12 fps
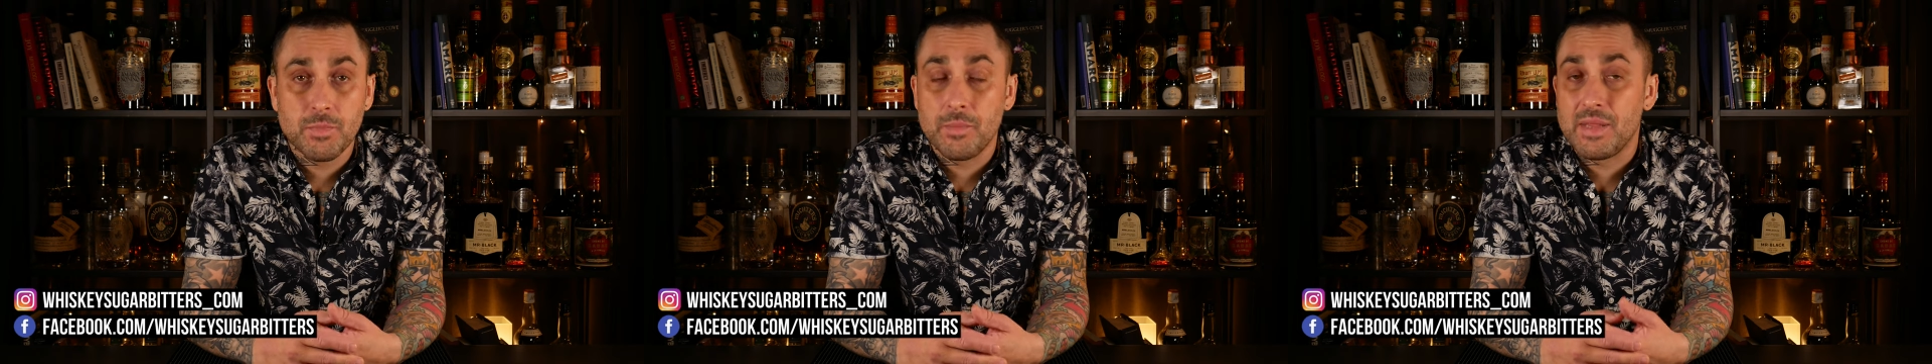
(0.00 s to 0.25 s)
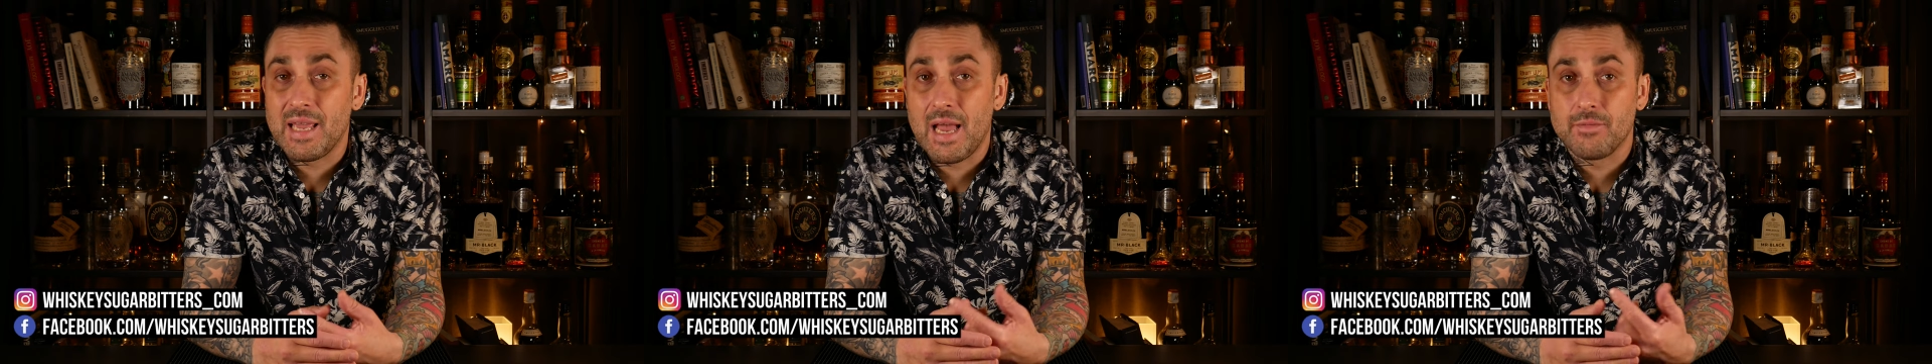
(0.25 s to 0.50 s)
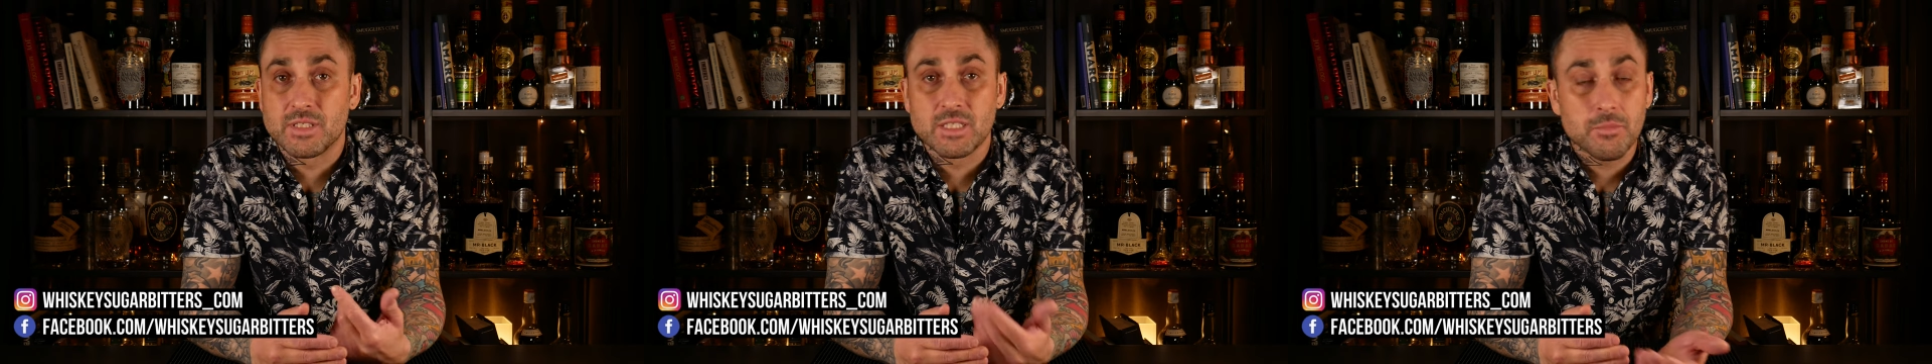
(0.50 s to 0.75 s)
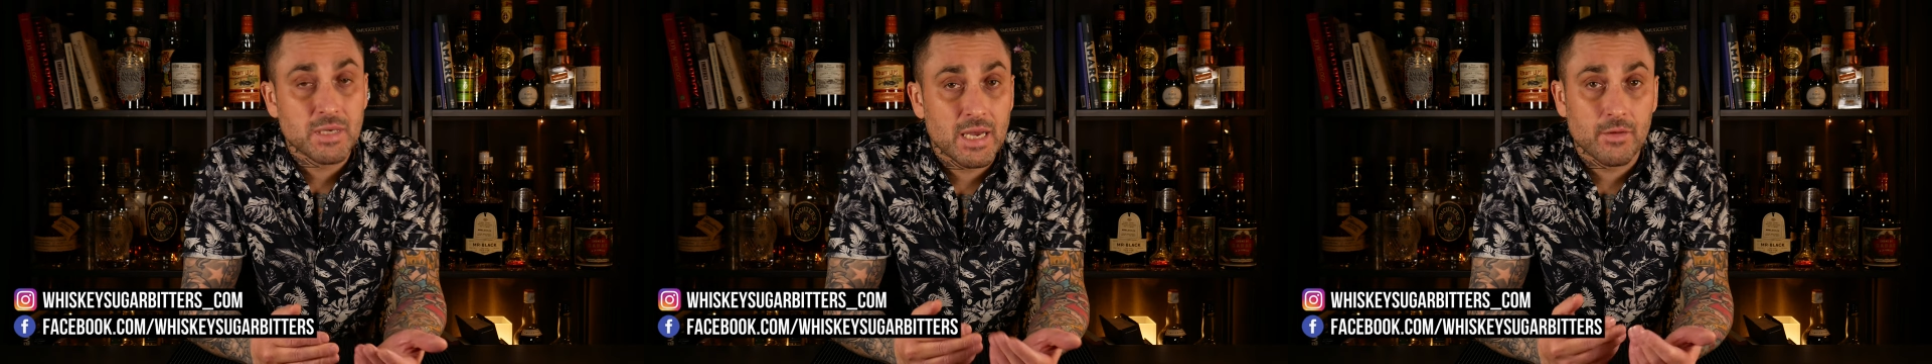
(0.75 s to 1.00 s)
maybe they have
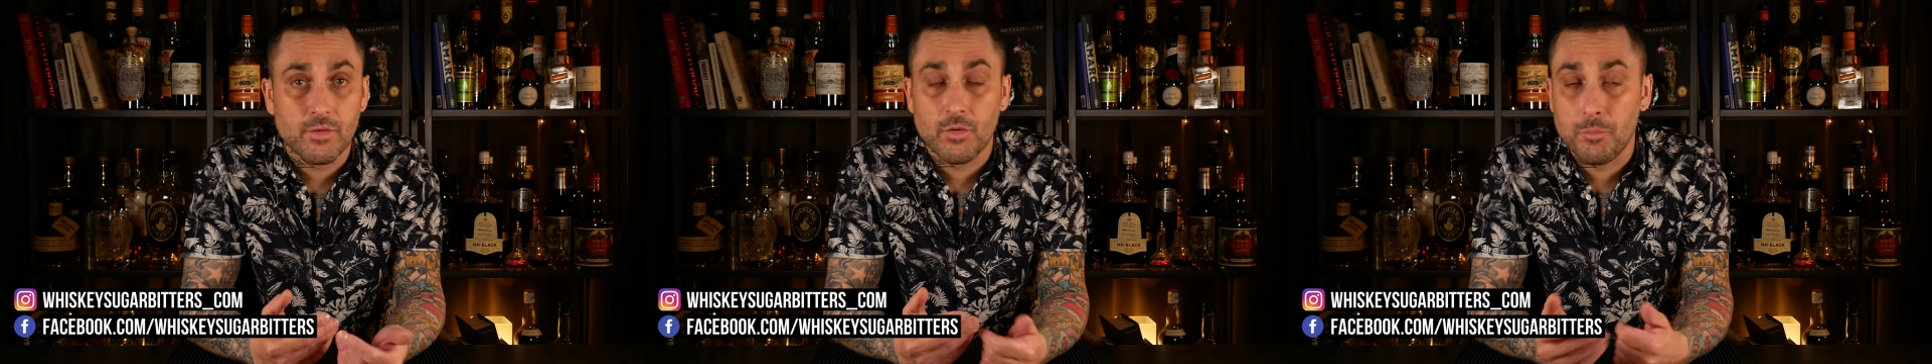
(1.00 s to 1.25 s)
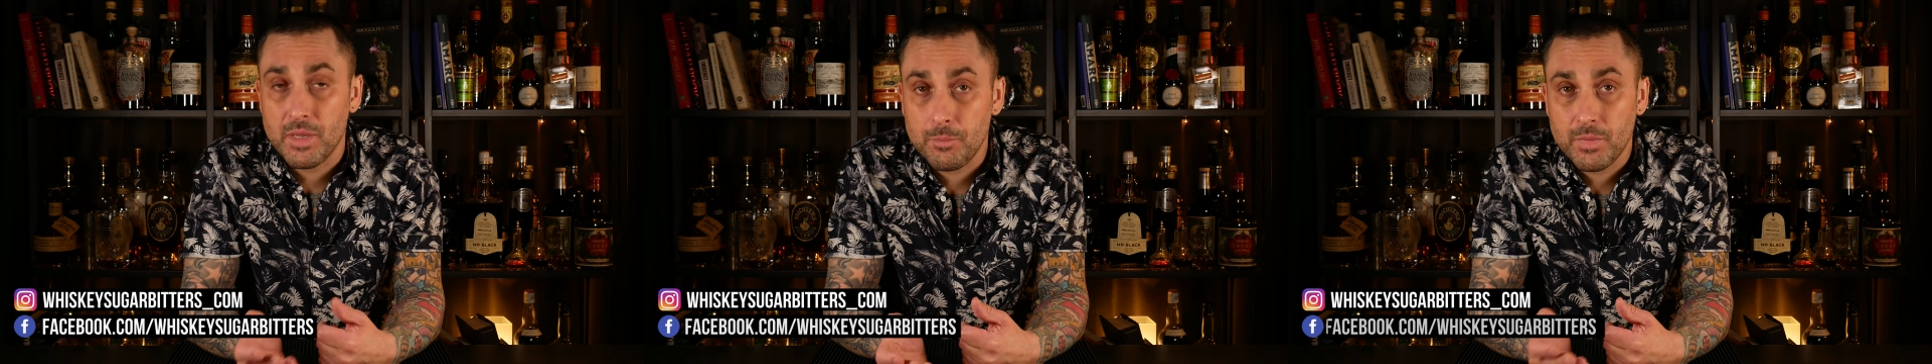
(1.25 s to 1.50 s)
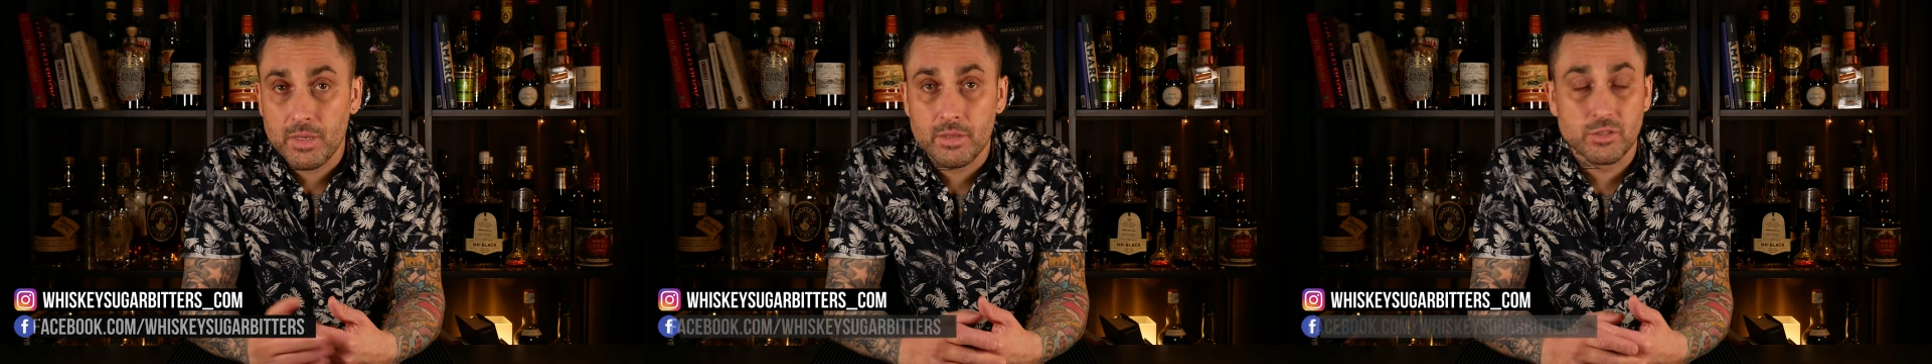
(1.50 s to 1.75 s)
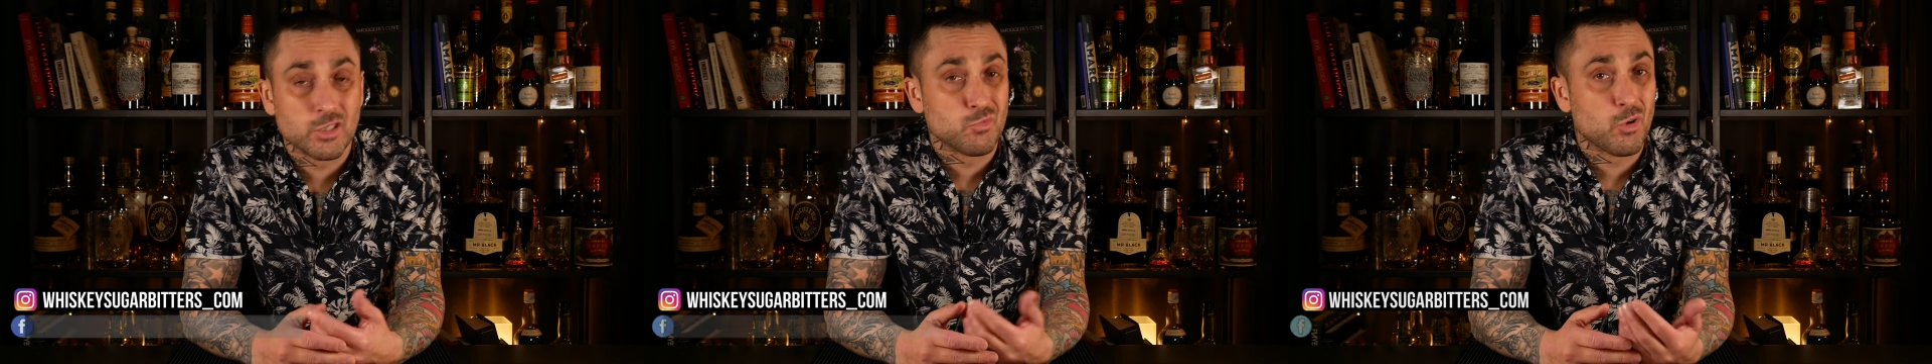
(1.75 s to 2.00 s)
some kind of commitment
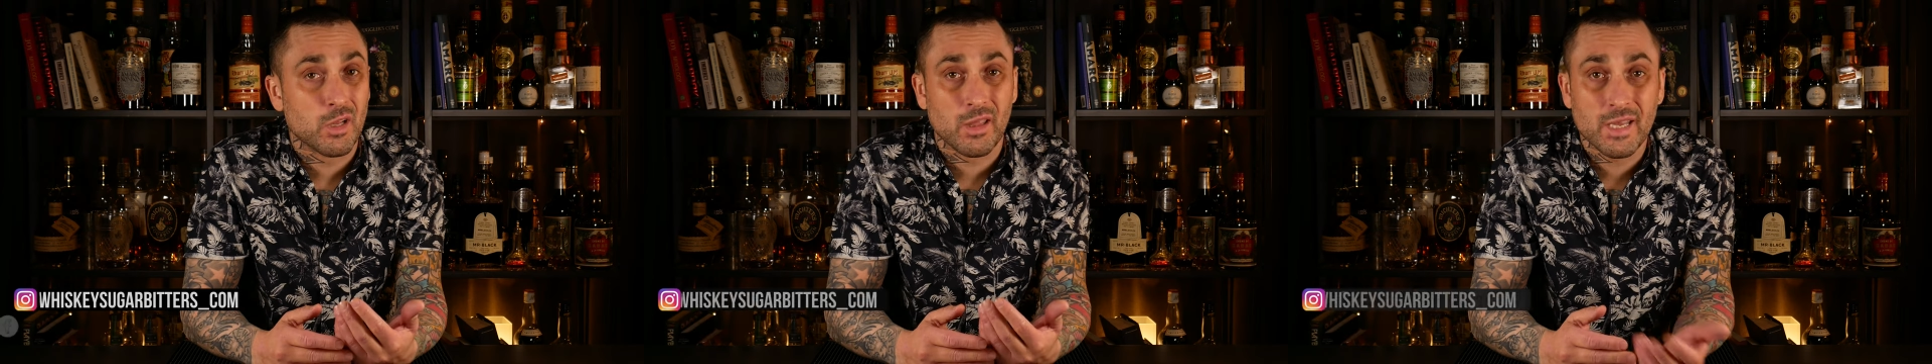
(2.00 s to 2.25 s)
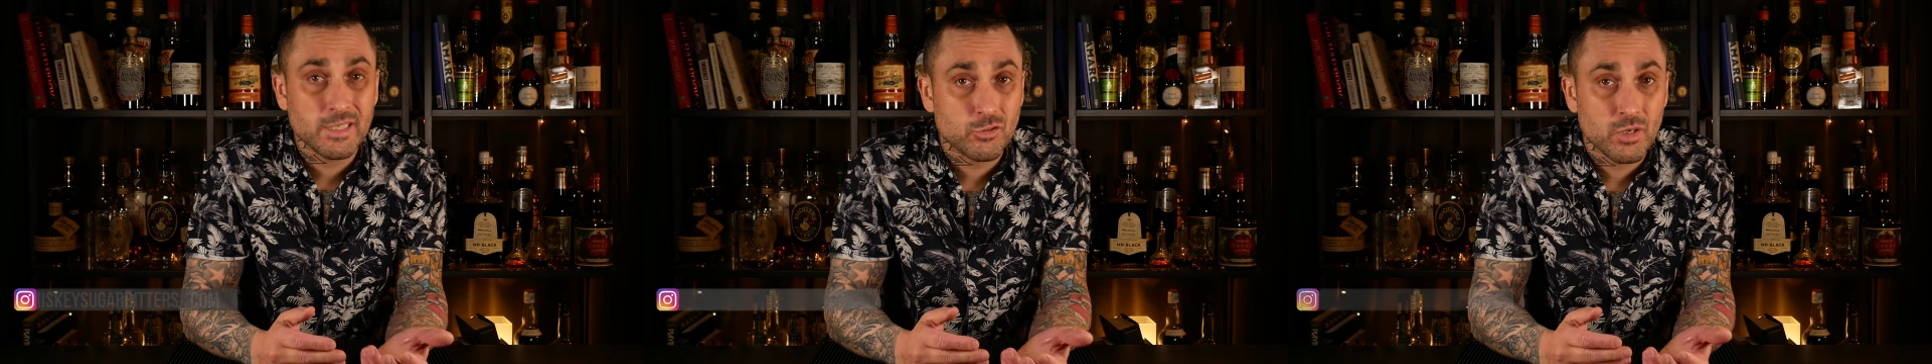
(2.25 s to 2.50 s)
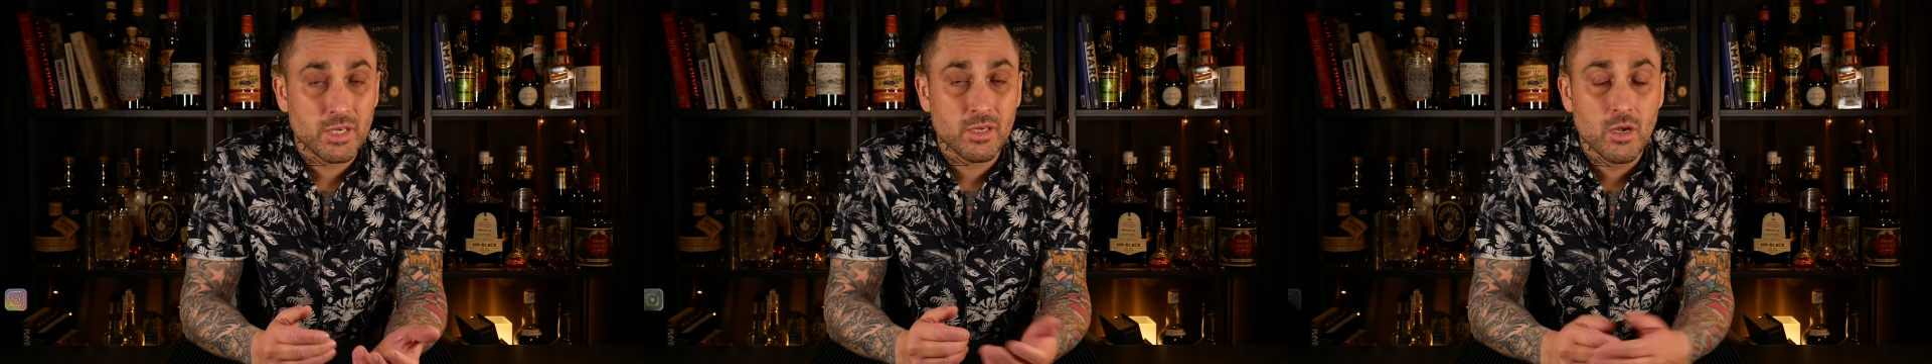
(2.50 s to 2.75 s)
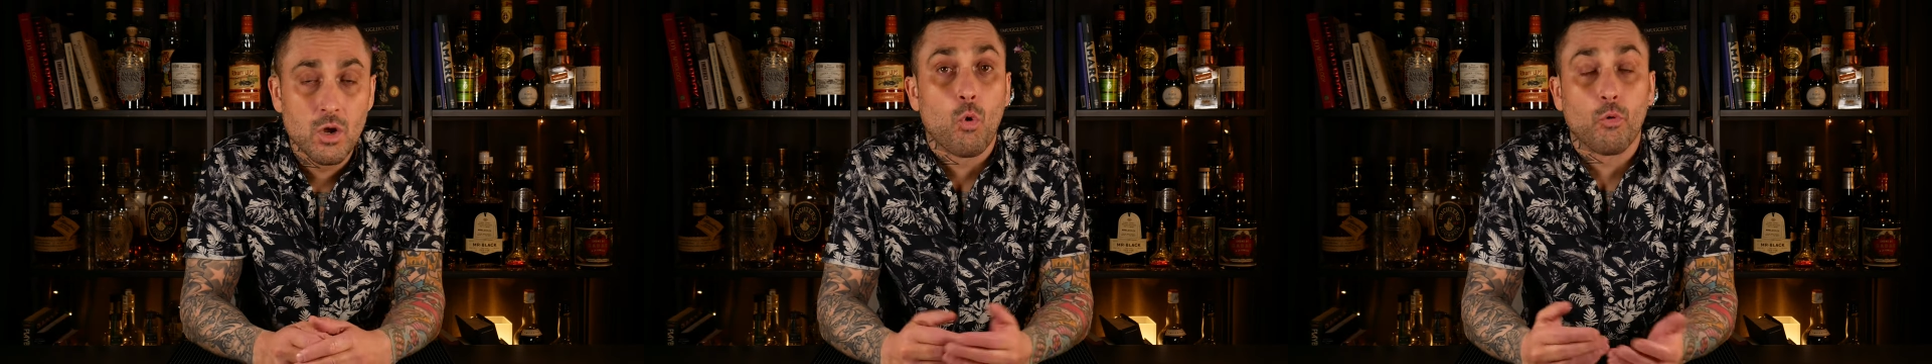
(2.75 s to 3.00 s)
and just want a light drink,